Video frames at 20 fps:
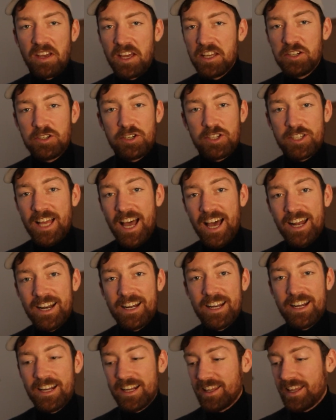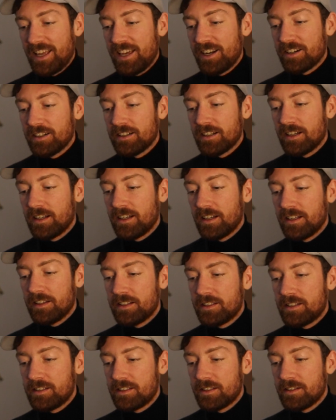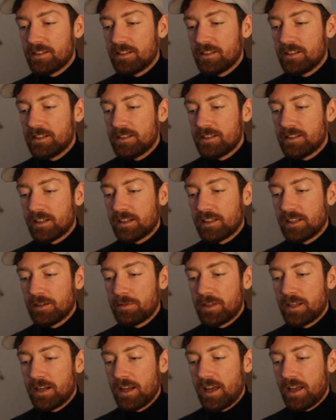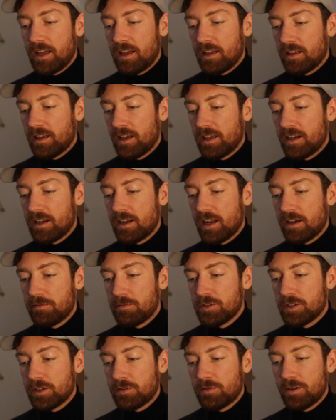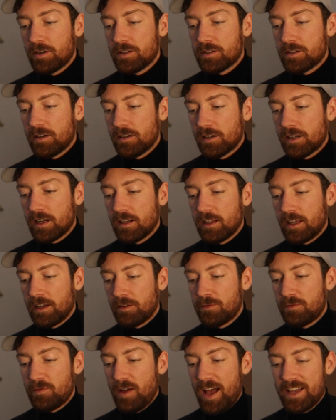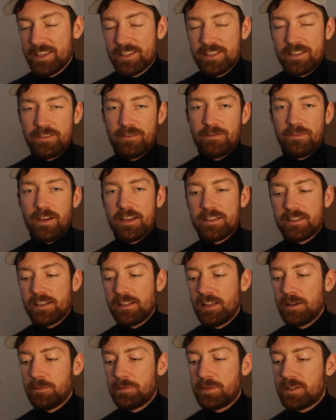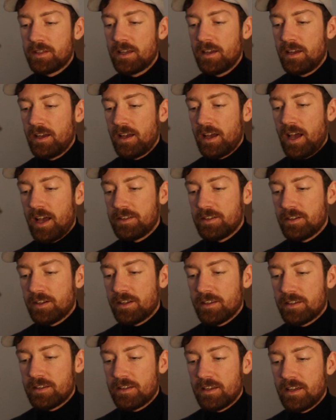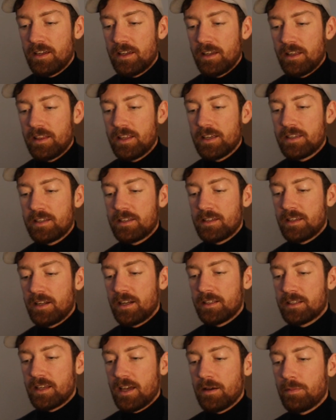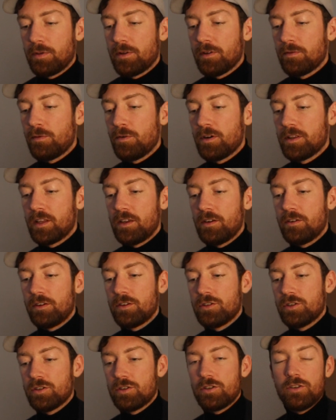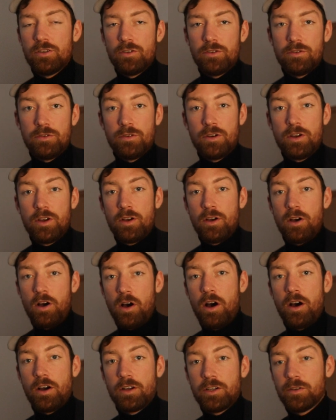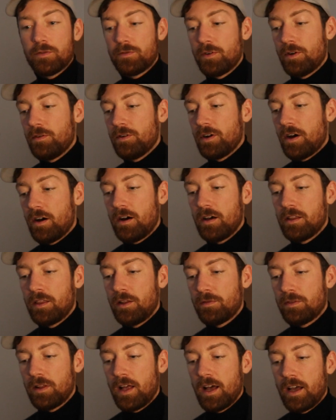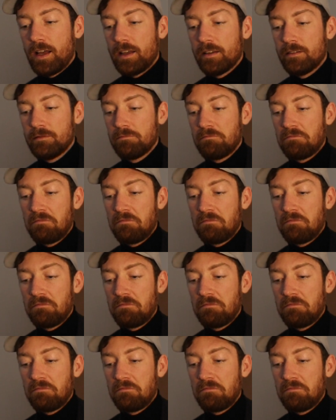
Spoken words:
And you just add it in later. This is a clip that I didn't have music for. It's all kind of like fast clips. As you can see, this is an example of one that you can just do on your phone on the fly.